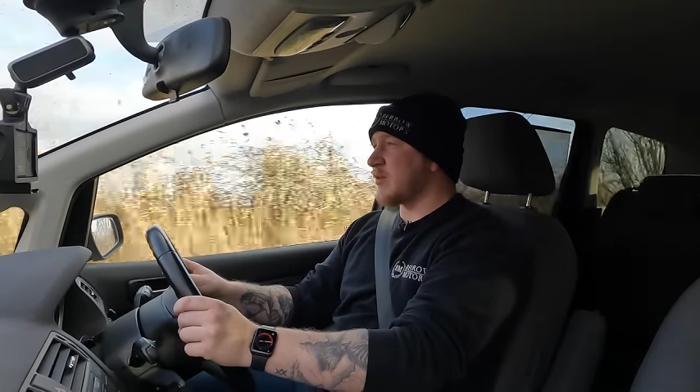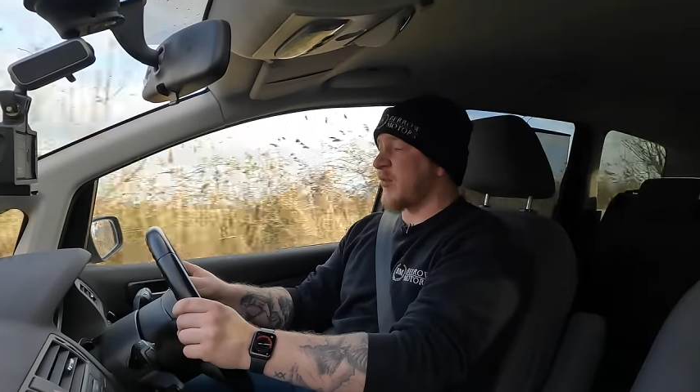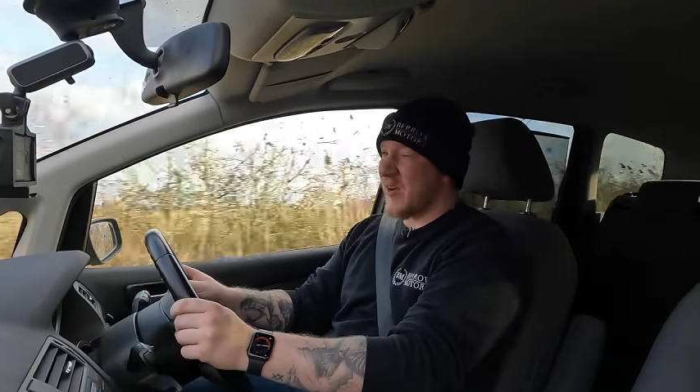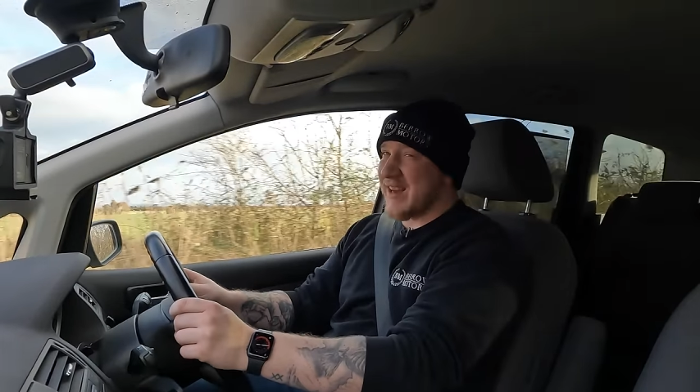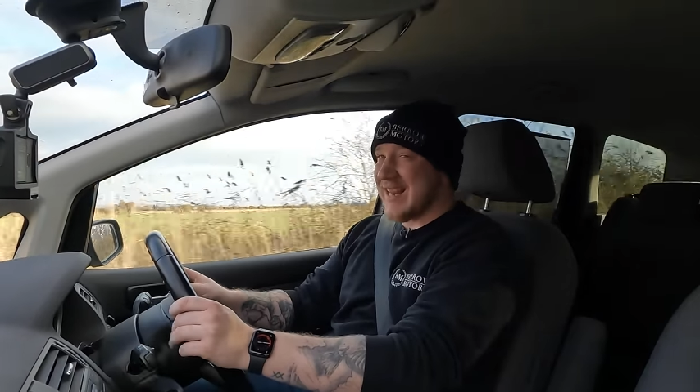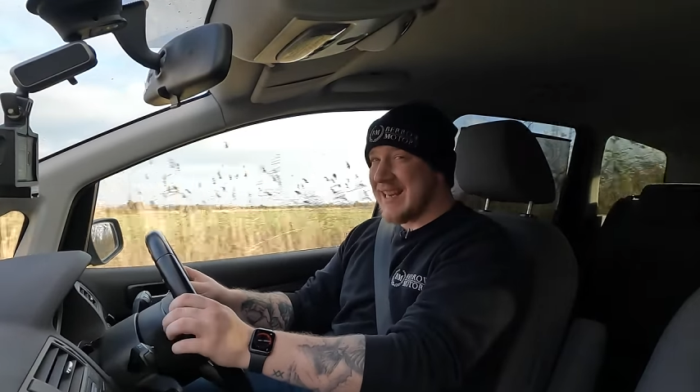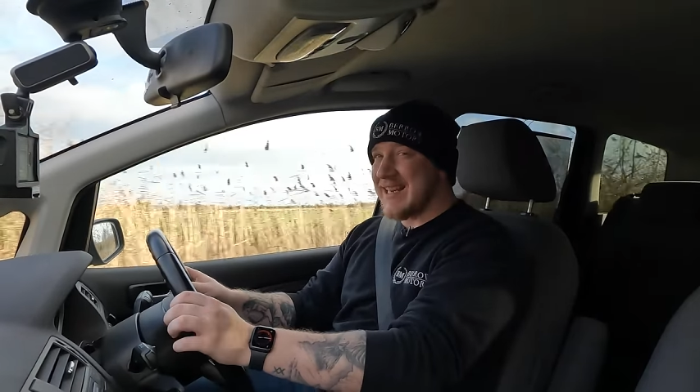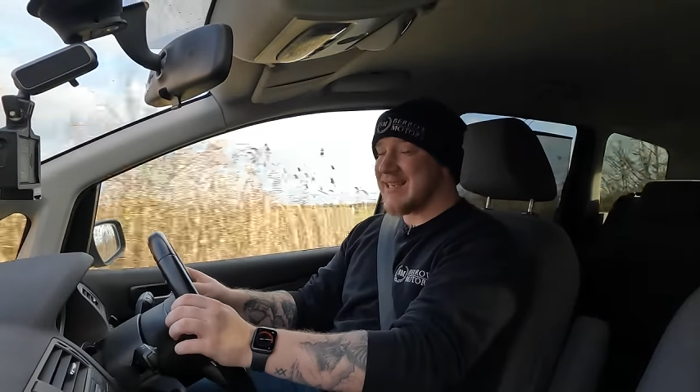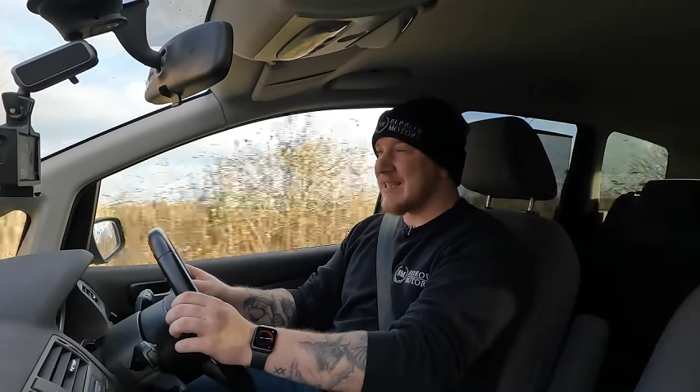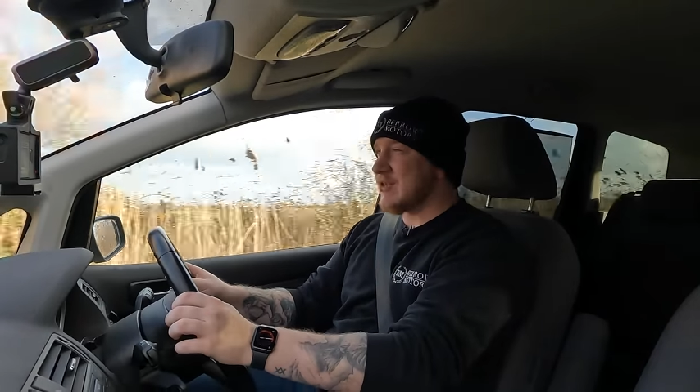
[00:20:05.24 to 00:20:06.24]
it's very
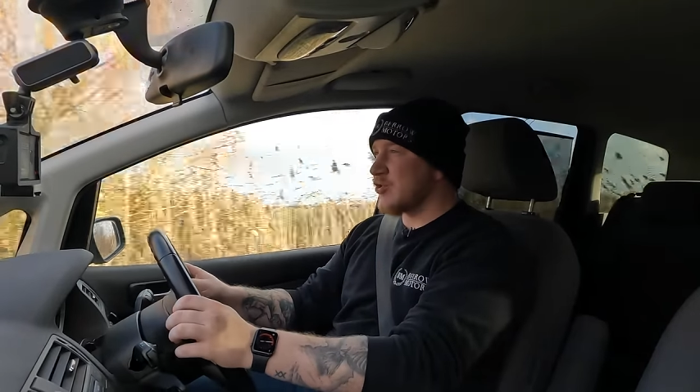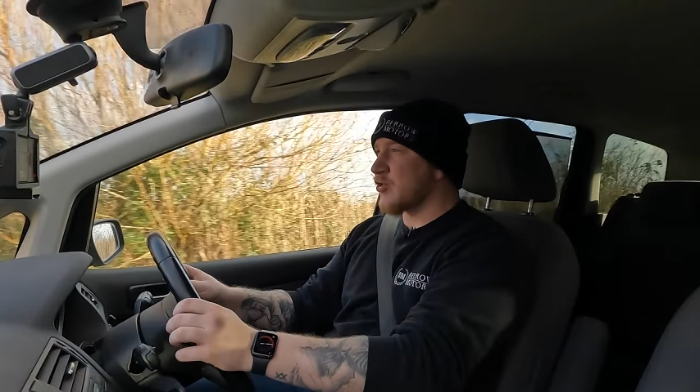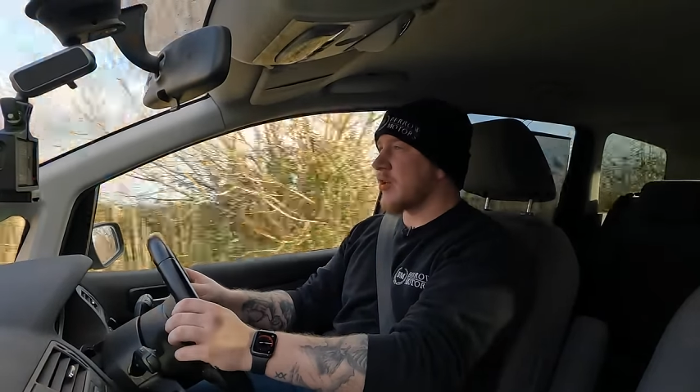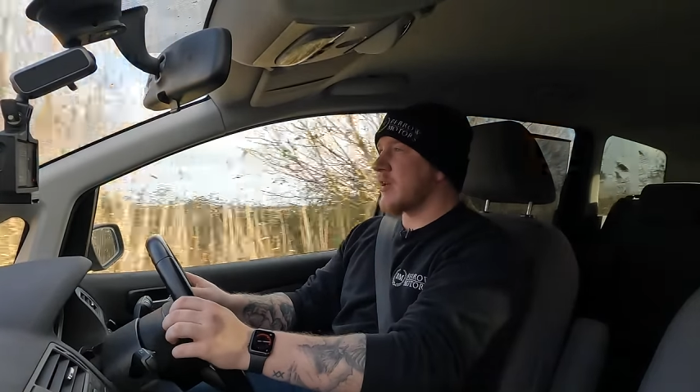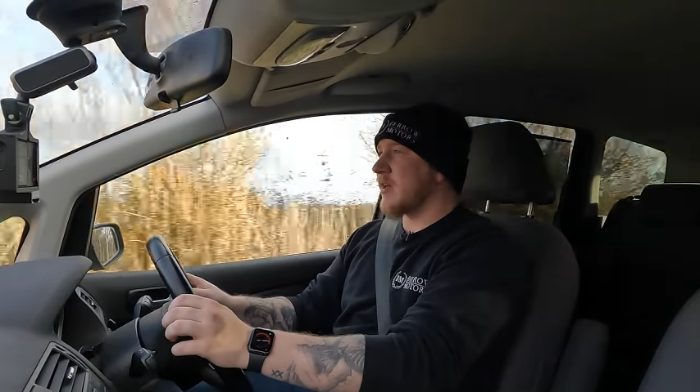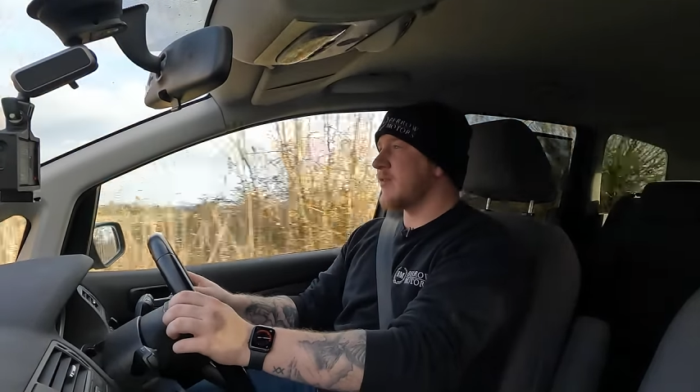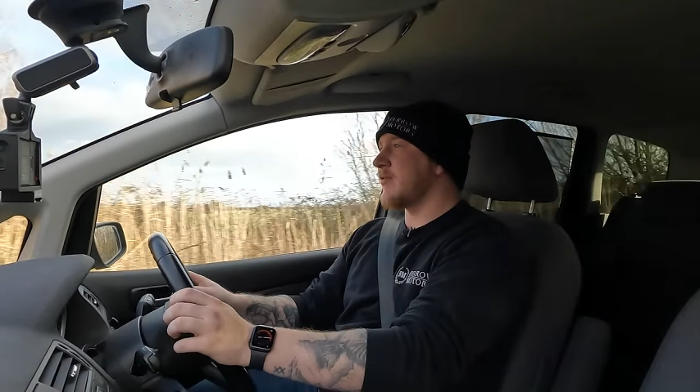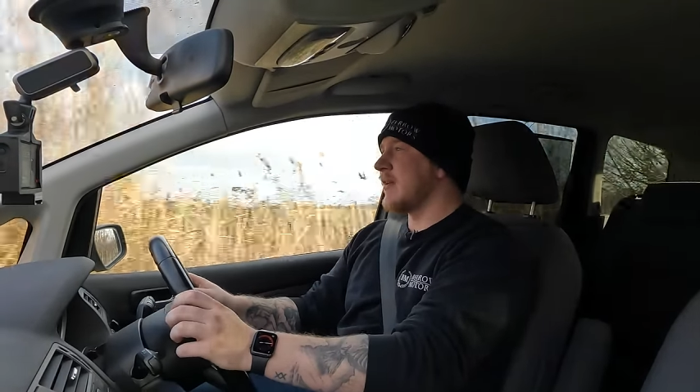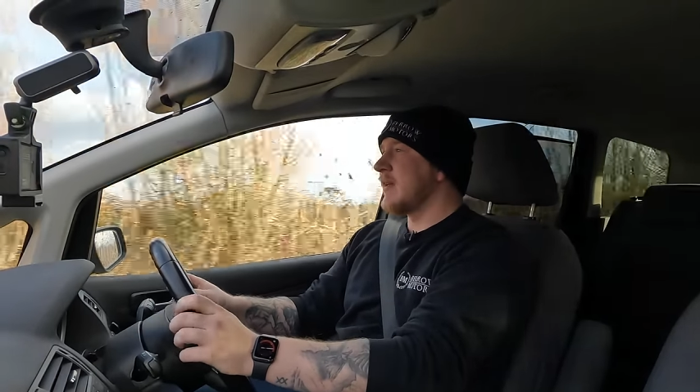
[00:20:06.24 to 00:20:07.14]
easy to drive,